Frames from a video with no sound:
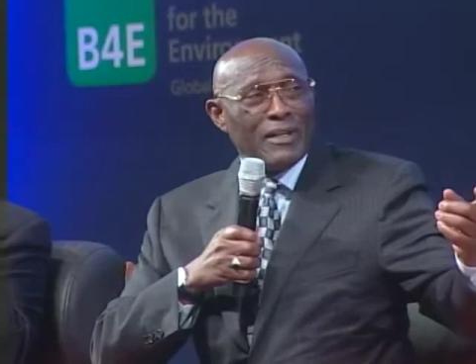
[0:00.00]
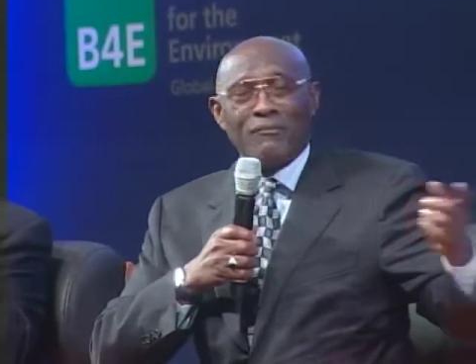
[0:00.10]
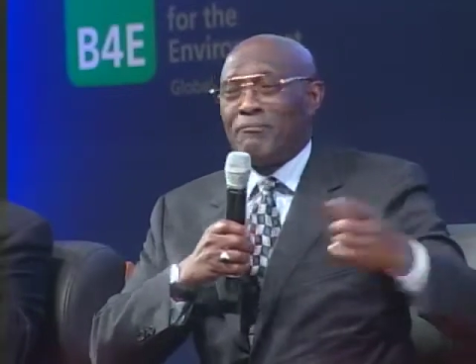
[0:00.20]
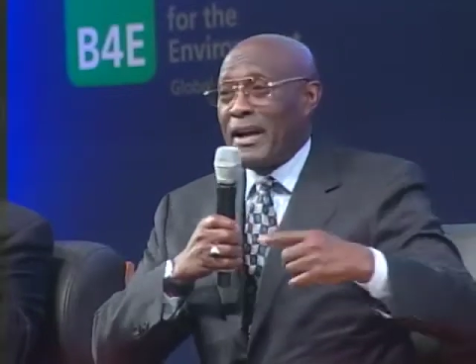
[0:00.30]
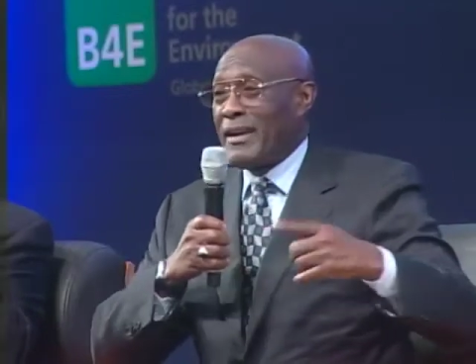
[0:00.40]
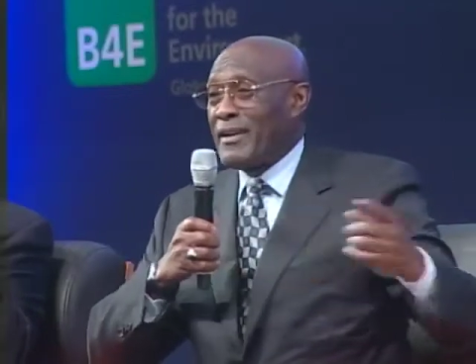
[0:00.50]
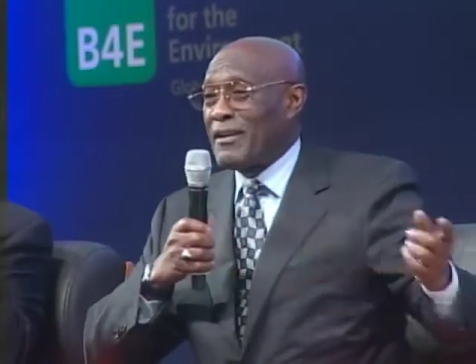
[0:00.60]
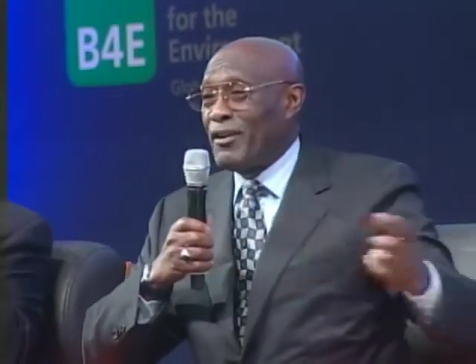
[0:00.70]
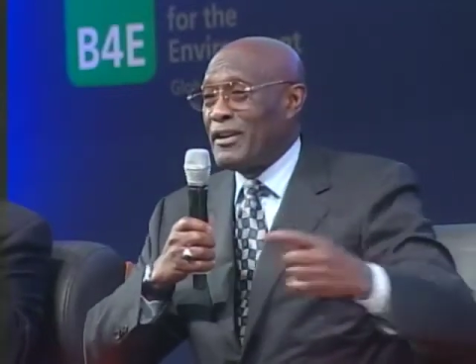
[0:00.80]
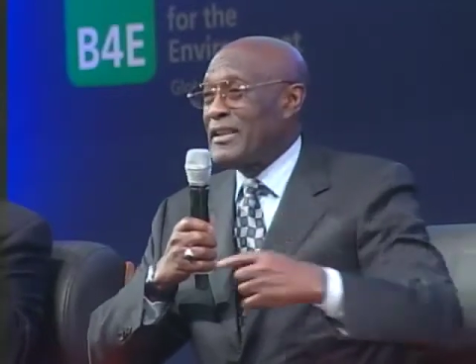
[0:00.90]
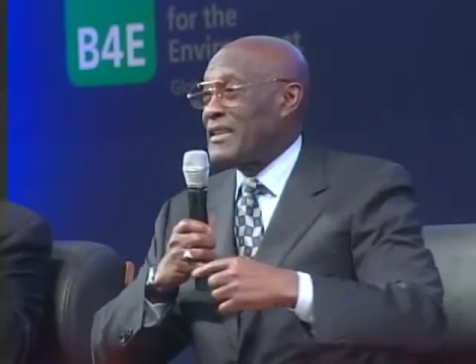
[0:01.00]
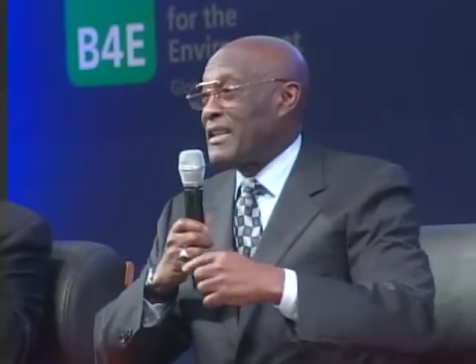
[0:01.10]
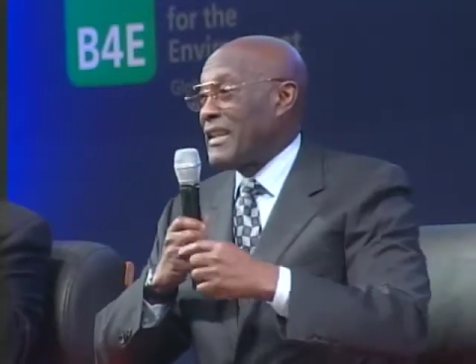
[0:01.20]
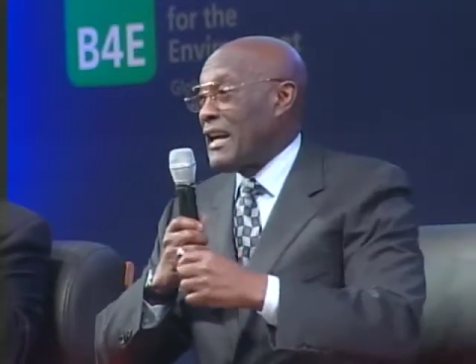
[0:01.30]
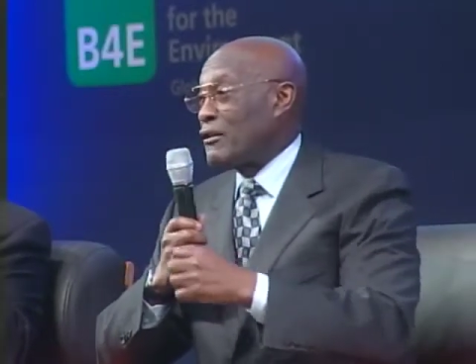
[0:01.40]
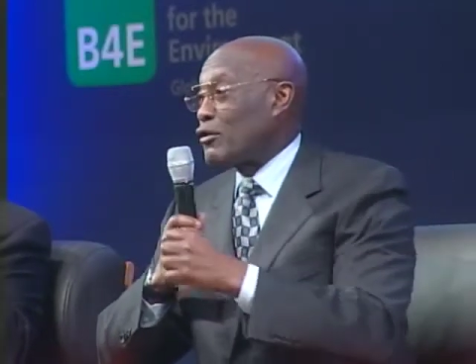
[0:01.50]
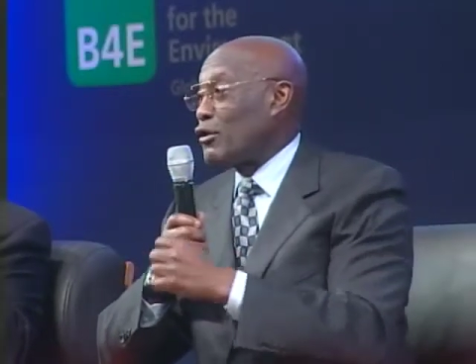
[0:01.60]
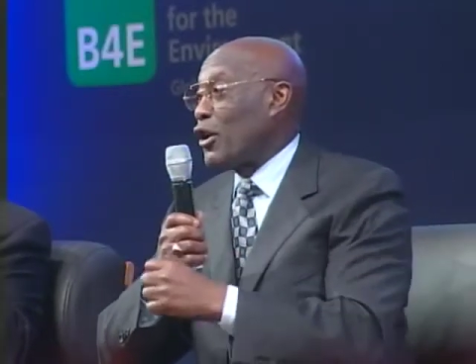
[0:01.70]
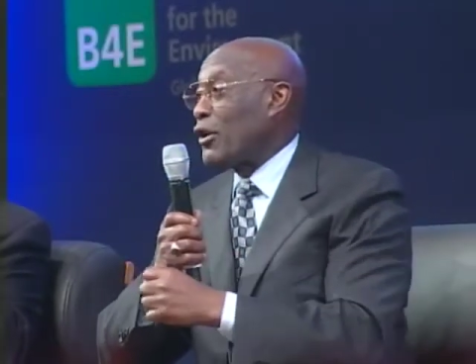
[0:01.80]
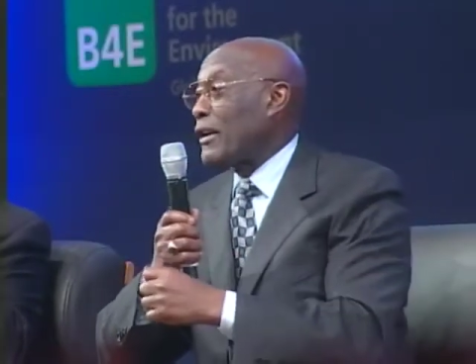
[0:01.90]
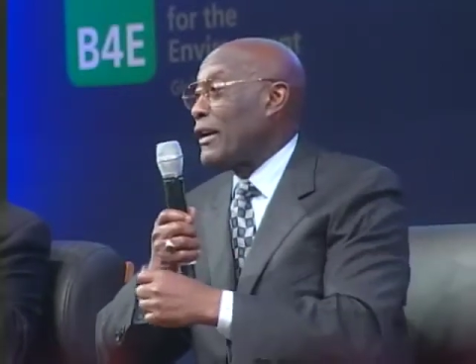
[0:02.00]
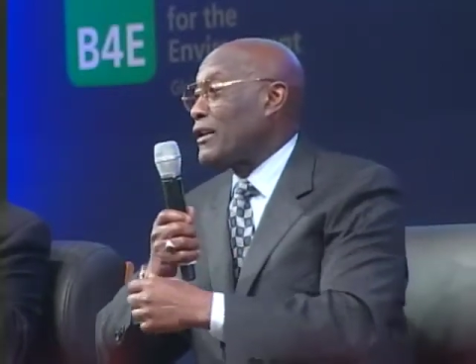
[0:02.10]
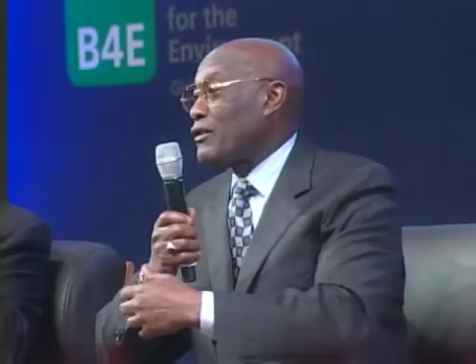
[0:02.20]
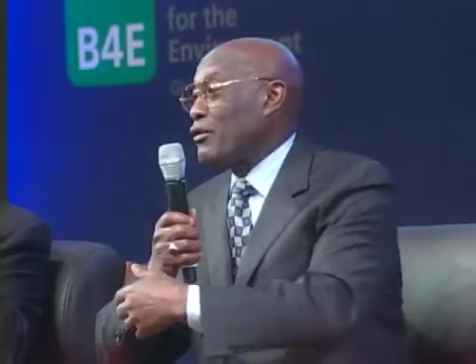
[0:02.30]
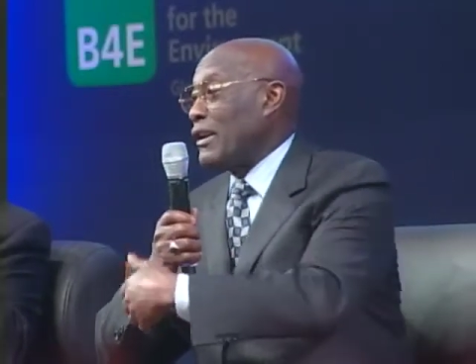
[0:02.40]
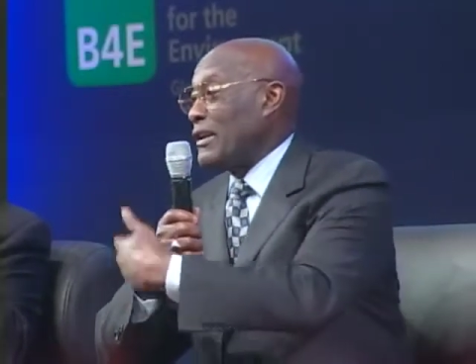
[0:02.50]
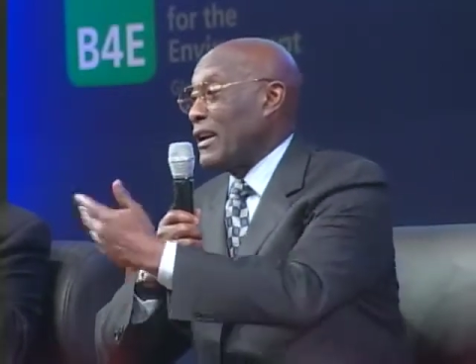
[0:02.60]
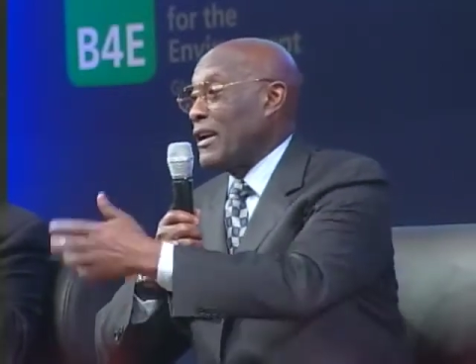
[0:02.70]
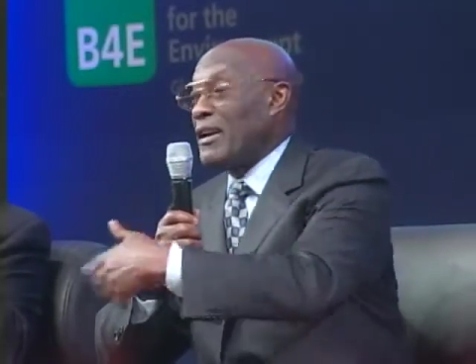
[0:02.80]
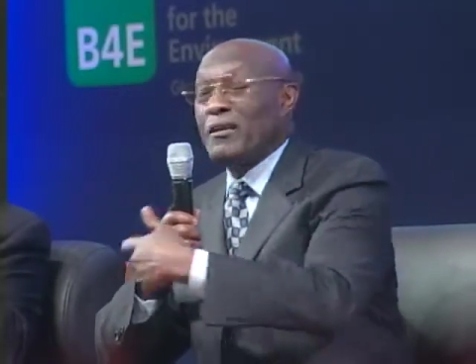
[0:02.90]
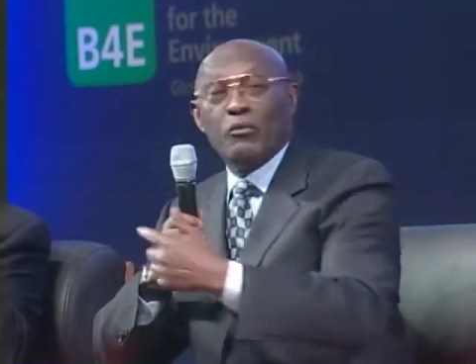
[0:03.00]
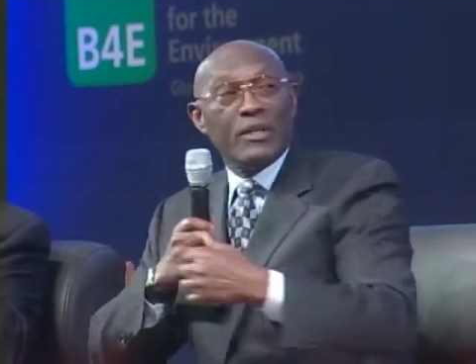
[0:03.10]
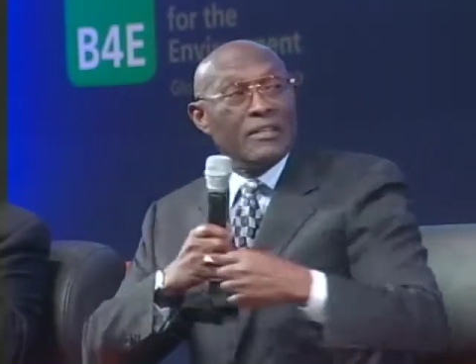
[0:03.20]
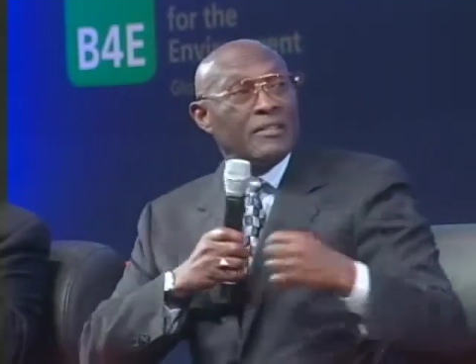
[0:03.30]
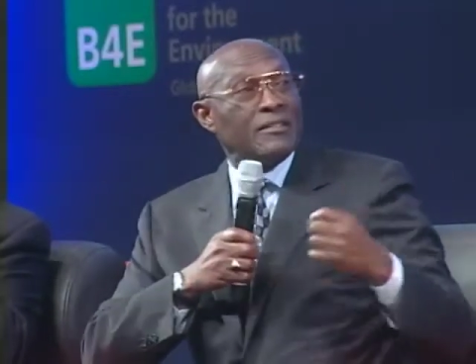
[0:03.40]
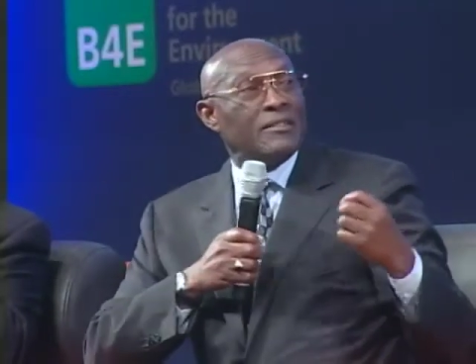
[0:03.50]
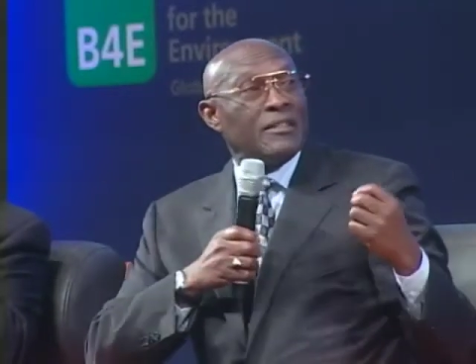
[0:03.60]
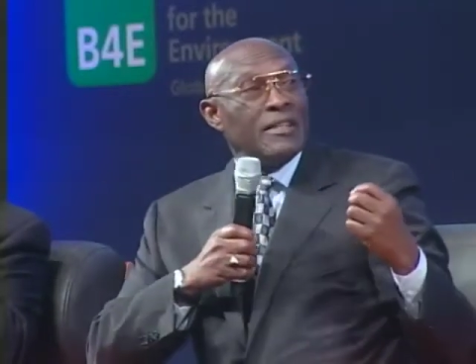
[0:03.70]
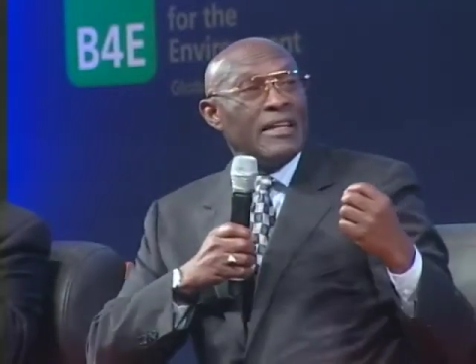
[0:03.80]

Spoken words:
give my colleagues a chance to talk so that we can